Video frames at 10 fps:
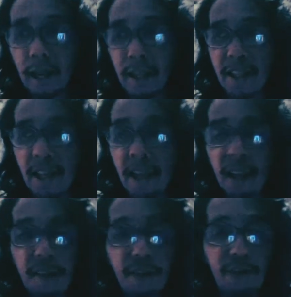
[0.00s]
Instead
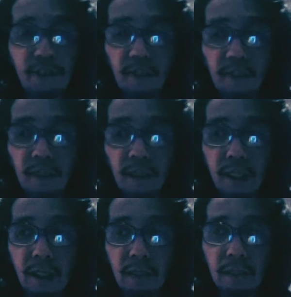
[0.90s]
of
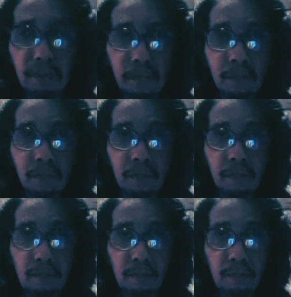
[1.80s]
um,
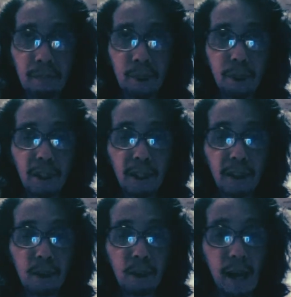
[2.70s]
posting
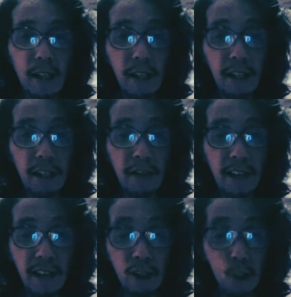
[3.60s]
it to
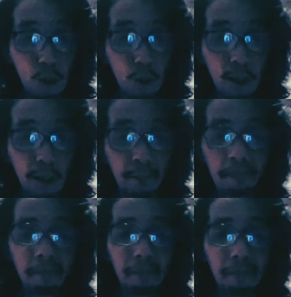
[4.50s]
IGTV as usual,
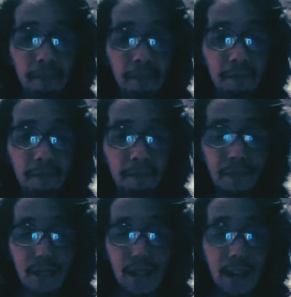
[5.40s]

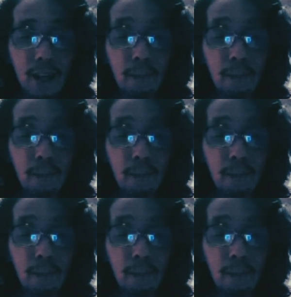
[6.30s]
I now